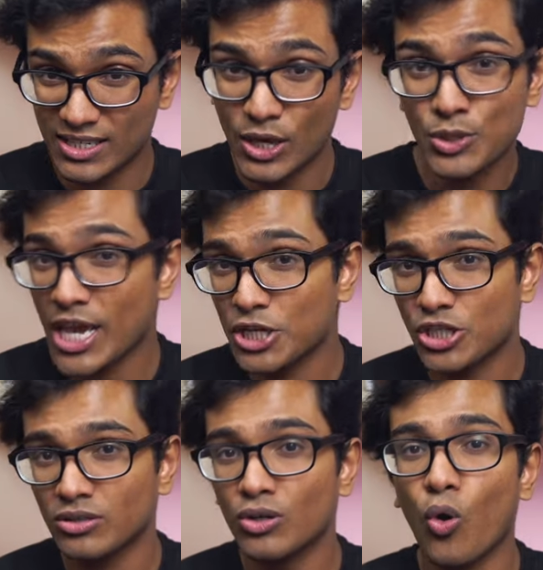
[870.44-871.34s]

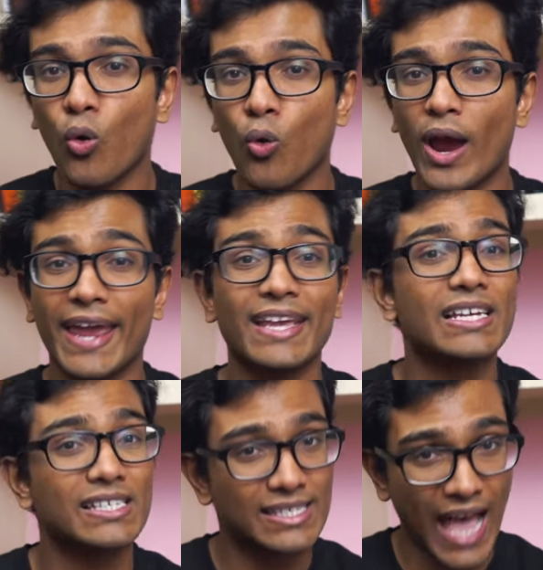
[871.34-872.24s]
association or a
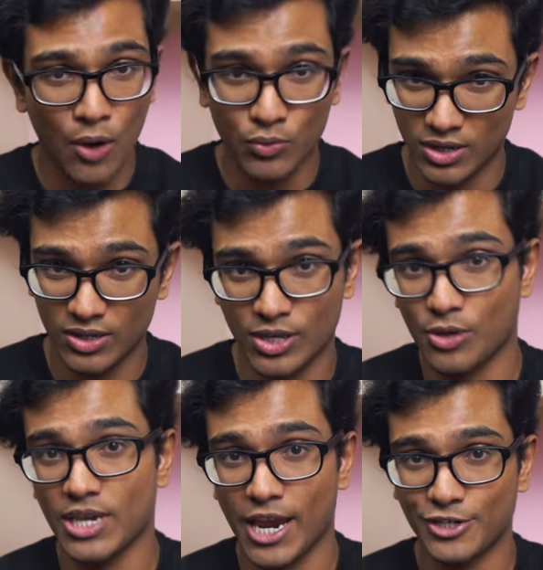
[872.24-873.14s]
sound
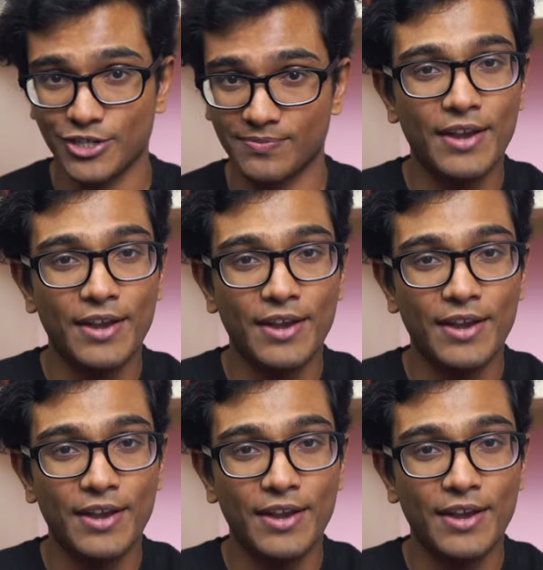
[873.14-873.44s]
association.